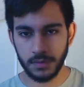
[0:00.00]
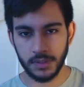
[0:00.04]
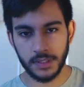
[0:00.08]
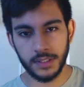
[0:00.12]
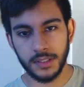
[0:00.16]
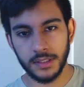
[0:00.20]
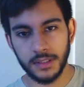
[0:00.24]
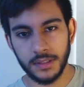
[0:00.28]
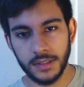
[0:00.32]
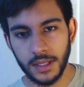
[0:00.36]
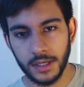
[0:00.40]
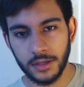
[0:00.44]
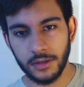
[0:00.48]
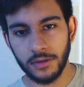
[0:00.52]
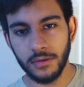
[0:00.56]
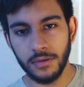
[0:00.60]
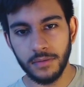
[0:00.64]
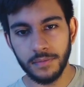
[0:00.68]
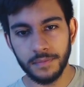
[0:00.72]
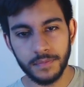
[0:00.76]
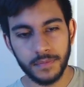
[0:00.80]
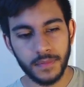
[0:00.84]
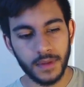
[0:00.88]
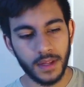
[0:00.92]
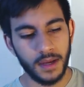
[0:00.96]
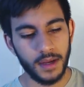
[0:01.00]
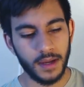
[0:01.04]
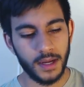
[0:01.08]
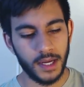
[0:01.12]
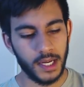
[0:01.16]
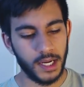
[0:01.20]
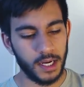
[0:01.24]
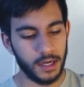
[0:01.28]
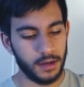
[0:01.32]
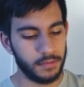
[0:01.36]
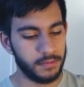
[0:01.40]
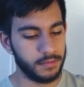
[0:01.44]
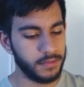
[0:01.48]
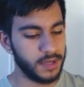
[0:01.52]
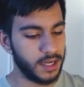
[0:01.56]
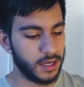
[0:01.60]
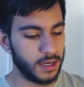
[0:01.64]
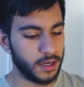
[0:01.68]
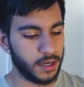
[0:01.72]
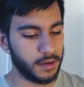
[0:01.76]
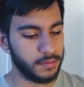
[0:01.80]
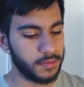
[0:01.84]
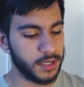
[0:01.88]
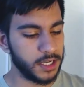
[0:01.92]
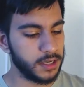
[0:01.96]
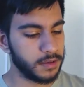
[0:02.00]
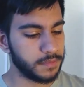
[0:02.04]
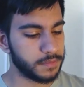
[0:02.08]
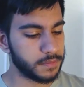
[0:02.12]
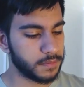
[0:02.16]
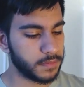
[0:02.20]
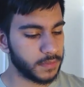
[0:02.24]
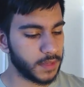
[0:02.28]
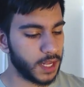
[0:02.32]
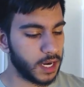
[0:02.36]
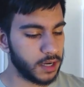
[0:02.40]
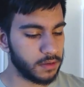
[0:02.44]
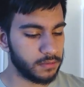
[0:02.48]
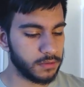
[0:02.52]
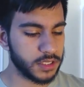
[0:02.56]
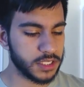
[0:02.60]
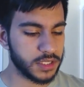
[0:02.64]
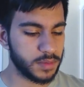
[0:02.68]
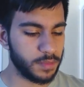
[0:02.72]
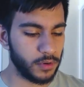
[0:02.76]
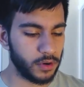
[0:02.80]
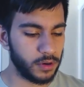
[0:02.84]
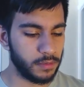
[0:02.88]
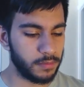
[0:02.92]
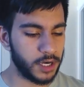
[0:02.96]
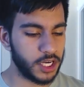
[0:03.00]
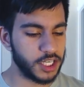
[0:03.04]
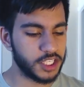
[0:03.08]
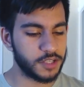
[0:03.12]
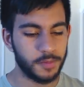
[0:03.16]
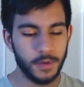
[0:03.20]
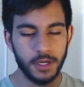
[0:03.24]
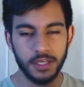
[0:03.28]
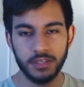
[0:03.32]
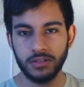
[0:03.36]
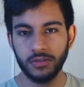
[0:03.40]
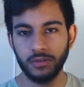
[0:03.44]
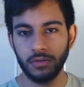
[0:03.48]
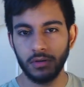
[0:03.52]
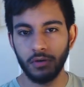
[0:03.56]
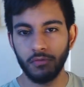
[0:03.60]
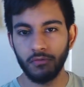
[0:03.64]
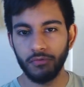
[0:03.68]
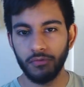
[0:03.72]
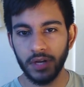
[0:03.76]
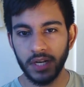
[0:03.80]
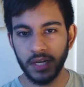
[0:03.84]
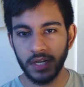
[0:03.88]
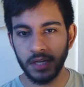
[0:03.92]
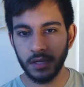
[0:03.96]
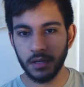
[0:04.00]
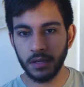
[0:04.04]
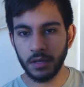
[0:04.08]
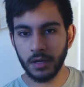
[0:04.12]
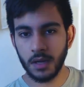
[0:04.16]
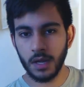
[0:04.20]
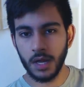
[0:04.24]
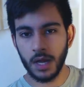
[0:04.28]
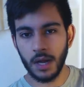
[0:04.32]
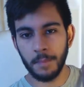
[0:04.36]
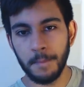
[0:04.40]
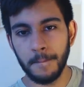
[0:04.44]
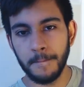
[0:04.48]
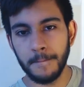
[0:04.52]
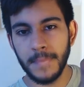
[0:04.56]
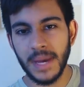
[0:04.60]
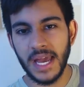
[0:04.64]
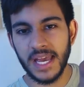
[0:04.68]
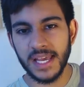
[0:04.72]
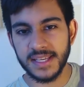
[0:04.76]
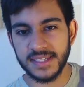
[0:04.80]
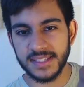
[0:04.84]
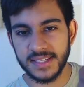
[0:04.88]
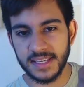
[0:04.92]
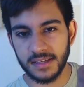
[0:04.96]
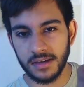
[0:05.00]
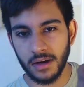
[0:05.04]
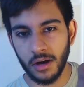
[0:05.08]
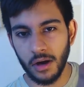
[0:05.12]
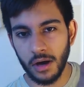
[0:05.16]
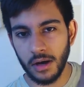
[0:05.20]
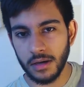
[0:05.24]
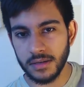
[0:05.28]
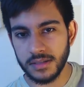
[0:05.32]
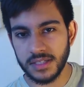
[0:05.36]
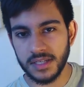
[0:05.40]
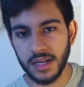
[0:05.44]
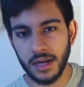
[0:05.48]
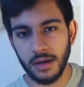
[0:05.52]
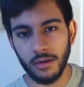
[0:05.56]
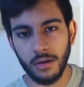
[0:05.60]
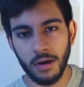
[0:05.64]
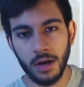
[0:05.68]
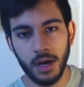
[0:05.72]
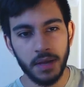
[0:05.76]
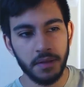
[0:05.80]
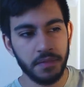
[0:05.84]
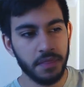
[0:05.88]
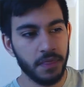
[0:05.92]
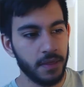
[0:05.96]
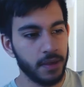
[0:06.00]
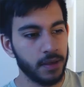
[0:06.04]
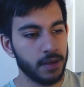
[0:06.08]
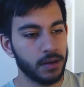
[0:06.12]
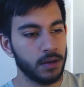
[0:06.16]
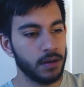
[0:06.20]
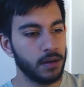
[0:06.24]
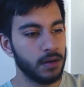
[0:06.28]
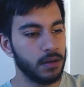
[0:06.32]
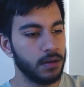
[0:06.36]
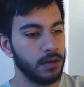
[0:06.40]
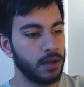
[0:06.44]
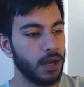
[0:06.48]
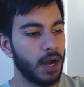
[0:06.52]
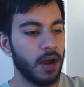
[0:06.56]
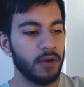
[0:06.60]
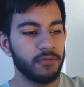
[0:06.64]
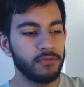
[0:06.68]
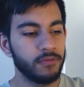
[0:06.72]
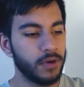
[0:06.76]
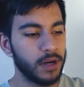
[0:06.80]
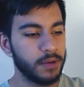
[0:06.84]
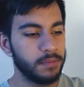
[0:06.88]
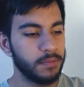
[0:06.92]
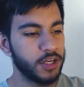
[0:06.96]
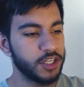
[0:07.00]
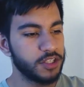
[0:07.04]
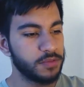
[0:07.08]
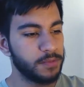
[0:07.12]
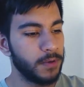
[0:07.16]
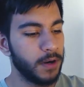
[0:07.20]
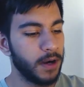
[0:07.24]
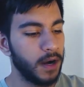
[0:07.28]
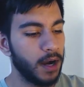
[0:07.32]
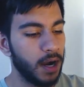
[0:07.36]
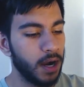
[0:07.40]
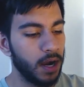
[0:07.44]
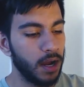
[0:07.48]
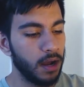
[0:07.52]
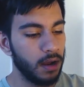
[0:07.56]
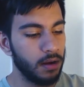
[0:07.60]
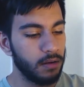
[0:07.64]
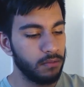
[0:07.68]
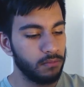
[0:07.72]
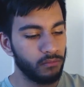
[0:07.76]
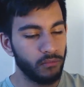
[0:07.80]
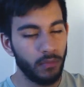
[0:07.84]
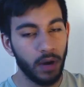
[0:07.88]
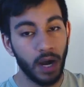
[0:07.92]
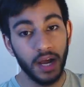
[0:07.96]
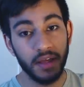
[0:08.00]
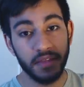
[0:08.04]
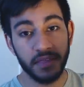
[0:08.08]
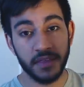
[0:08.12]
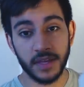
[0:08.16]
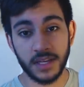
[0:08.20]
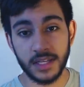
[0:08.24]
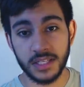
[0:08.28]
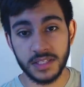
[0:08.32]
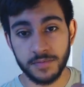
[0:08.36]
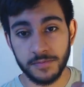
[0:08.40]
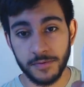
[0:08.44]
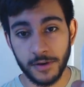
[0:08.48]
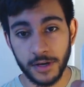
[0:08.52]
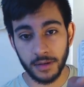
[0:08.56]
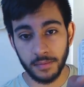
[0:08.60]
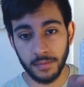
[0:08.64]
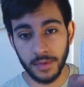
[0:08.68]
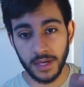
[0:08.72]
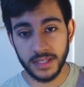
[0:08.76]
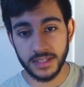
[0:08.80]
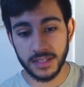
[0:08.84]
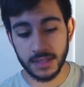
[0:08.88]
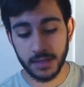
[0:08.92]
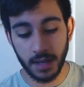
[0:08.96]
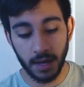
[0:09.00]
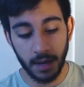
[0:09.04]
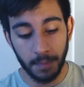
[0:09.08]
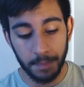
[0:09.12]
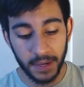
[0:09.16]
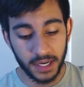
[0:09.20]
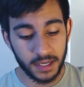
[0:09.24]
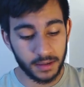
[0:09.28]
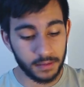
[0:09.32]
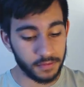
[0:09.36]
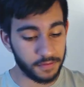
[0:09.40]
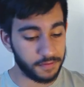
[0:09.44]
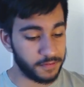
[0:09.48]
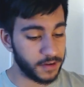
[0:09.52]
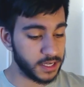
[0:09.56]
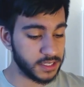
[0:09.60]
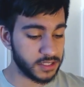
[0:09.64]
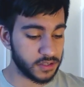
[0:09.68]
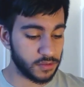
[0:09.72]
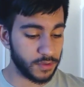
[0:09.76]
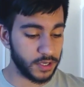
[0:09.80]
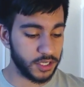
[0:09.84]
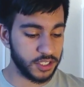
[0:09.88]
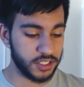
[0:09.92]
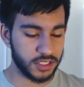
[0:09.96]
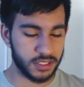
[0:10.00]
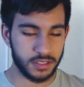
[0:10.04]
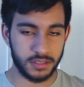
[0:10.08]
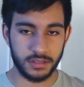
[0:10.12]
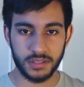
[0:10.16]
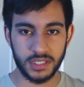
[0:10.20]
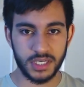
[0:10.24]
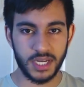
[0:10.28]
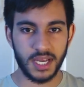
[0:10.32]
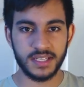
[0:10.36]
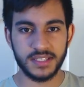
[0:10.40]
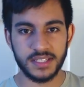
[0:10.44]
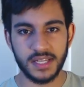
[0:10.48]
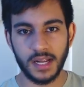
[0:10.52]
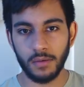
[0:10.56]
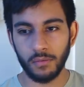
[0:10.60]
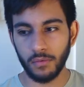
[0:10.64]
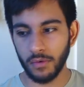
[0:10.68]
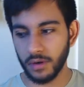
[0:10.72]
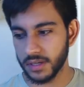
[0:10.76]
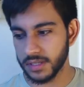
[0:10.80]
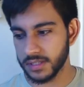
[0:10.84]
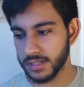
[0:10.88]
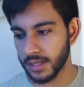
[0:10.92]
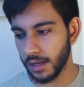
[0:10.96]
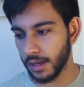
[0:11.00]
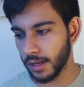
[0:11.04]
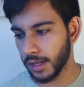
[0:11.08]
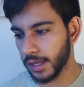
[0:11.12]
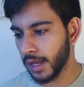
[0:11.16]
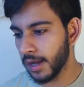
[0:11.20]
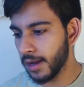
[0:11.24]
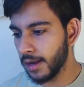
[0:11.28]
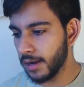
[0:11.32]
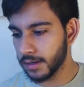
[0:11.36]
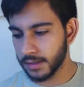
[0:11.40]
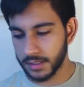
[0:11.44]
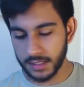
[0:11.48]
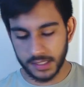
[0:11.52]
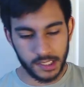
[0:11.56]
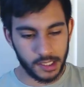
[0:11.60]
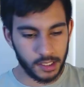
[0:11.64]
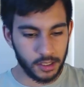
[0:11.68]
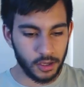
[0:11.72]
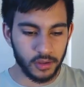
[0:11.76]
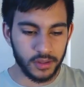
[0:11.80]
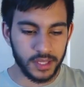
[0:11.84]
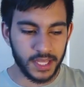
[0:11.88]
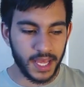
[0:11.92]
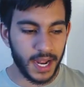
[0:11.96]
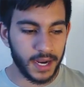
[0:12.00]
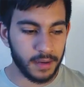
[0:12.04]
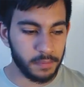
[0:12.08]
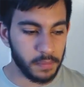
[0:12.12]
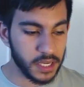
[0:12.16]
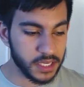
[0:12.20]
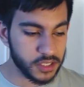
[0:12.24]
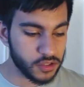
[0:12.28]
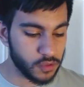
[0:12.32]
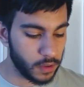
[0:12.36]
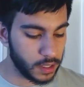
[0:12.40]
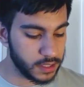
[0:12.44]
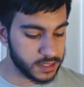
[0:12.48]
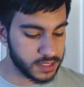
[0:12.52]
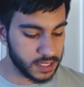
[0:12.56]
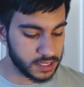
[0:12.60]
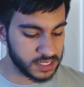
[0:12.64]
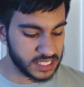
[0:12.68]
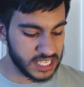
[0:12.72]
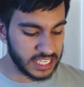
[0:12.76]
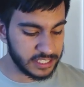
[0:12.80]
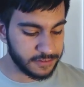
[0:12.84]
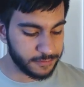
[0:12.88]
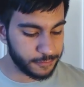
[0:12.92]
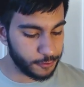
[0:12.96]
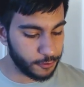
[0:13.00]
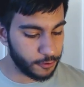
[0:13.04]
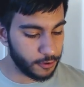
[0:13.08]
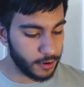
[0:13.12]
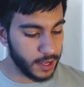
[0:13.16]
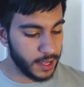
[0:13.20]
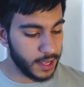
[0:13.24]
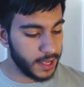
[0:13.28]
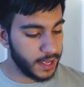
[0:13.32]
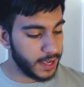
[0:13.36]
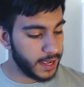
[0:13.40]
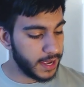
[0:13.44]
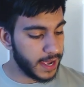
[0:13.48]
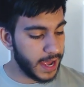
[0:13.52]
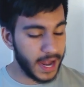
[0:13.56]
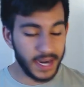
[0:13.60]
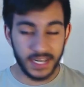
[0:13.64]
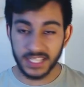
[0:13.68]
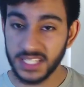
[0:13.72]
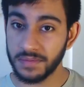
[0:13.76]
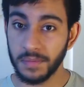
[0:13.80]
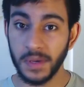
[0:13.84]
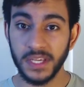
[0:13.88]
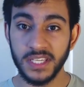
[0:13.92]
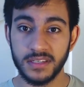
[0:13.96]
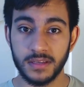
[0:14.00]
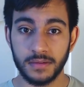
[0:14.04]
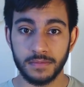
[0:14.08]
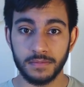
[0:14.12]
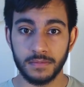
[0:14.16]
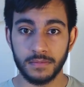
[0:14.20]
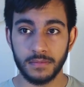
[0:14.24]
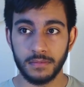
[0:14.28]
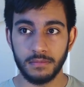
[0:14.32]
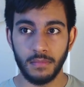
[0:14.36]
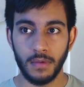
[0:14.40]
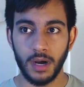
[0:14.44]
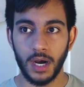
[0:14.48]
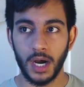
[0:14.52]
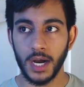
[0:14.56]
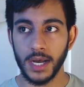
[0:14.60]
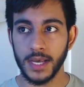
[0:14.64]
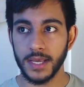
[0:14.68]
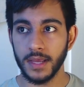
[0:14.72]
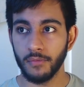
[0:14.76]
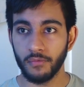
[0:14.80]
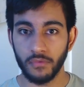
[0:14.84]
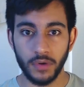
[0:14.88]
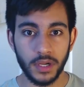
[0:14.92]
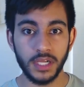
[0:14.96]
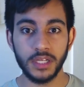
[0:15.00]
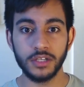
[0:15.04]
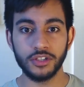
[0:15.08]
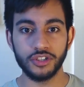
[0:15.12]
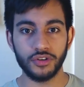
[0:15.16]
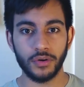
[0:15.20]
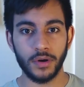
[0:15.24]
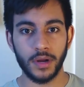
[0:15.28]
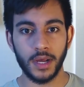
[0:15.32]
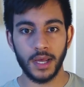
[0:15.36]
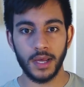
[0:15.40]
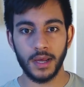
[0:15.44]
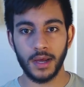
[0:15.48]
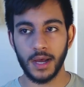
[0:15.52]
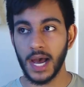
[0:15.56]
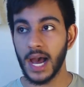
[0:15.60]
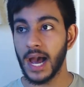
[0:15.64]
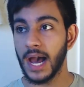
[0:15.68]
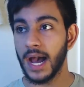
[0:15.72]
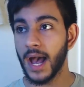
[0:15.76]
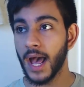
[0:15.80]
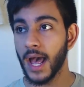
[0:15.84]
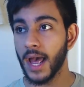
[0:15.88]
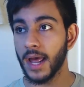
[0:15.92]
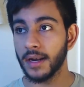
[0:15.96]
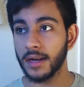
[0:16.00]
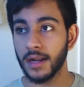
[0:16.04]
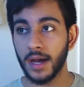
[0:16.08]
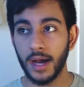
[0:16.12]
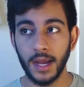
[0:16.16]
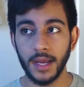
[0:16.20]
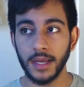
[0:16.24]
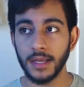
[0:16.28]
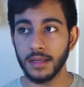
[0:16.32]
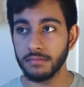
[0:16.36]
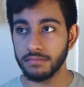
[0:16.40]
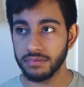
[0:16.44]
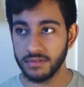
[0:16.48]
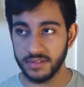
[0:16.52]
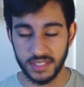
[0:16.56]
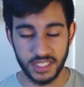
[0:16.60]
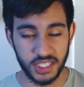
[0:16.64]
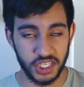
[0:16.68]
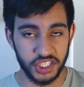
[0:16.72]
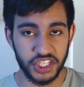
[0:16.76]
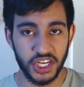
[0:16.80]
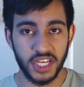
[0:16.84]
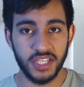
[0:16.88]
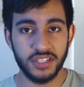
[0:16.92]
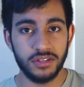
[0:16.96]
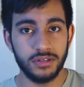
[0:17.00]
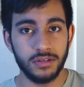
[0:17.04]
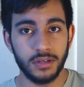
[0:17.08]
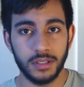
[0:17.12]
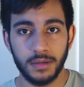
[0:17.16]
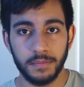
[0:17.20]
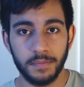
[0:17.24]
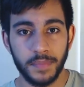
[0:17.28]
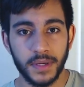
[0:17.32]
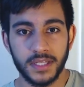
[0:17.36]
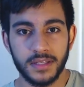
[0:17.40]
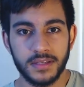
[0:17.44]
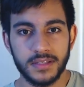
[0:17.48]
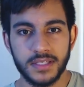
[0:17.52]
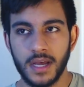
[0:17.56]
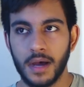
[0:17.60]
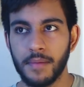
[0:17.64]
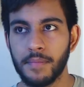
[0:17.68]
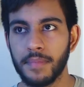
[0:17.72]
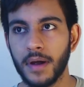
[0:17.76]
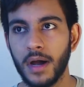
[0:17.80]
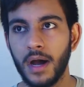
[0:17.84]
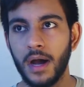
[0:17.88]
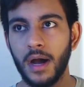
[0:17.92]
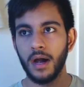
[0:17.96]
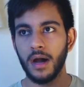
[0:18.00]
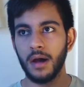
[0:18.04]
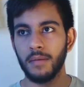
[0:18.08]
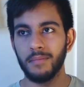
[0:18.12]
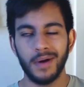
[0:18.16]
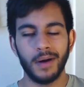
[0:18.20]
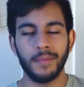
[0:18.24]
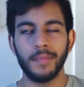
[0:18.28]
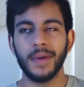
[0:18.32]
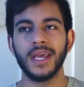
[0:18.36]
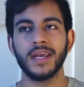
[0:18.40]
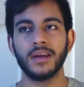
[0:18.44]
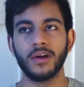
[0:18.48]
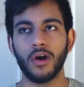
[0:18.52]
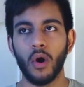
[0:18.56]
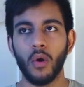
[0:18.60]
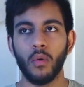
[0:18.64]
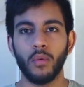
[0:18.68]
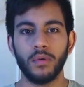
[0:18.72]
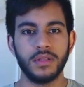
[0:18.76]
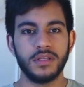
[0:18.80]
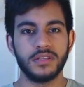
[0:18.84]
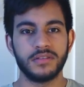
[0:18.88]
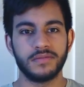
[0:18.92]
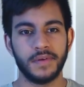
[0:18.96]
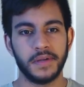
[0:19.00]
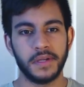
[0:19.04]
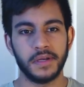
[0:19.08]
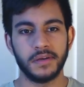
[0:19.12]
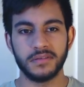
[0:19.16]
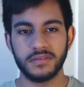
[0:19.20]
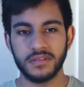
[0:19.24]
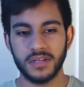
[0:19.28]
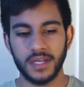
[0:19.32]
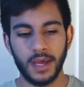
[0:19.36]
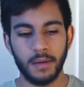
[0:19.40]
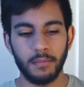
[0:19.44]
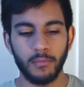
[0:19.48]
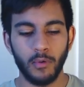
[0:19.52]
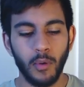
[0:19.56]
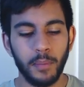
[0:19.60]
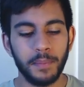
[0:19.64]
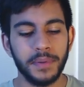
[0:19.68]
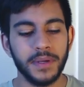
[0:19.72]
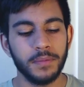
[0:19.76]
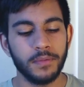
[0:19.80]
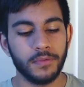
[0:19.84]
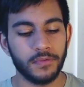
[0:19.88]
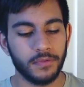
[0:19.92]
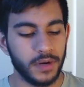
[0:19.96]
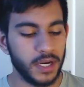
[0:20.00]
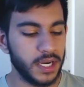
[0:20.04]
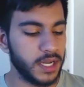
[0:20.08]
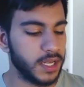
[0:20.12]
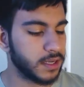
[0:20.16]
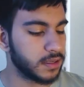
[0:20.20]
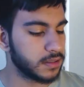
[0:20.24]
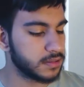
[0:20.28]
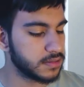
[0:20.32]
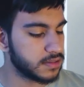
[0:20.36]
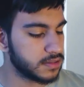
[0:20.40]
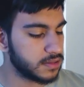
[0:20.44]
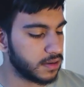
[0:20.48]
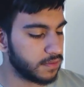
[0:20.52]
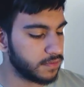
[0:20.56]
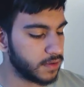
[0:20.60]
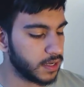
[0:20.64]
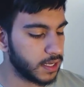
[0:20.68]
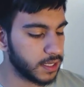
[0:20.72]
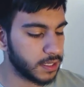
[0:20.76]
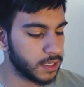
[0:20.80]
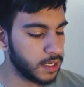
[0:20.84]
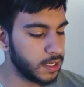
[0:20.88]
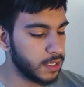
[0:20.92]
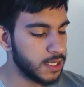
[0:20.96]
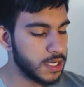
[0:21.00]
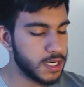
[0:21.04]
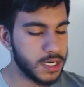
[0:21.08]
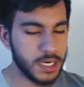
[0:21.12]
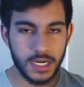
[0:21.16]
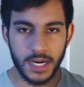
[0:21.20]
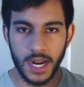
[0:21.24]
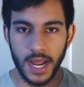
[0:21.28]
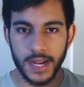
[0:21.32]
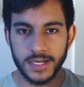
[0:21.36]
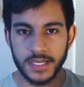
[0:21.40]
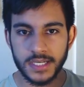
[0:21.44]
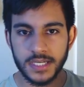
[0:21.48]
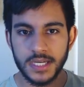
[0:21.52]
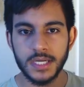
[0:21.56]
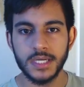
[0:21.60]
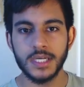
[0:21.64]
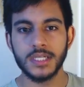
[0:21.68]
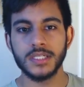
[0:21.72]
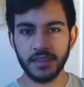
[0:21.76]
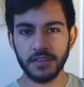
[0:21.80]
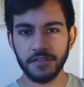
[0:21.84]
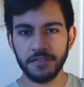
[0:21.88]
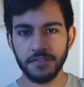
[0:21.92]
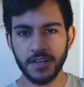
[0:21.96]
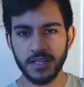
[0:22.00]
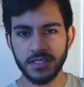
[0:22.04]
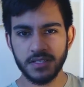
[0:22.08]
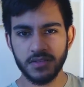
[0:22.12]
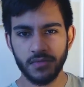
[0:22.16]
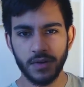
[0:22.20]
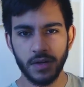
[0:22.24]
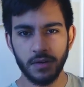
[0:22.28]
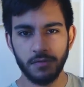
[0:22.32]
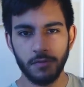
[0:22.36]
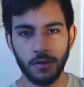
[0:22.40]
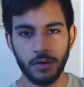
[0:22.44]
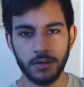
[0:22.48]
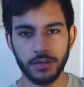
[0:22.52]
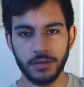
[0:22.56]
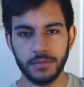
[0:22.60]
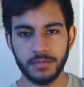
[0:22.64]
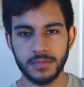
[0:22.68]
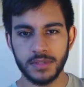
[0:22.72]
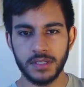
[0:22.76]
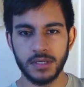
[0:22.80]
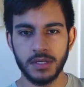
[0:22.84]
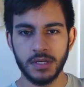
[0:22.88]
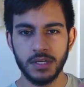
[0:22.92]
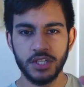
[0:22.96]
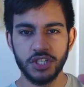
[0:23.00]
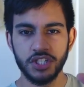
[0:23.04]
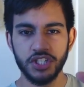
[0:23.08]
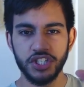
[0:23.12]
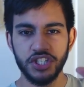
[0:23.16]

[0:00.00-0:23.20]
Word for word: Deku. And yeah, I mean, I don't want to spoil much, but it's got a really amazing art style, I think. I haven't read much, but... Uh, I think it's pretty amazing. I picked up the first three just to test out what it's like, because I know the anime is quite successful and it's amazing. I really enjoy it and I suggest you can pick this up. Uh, my main goal with this video is to get more people reading and stuff like that. Get the first three volumes,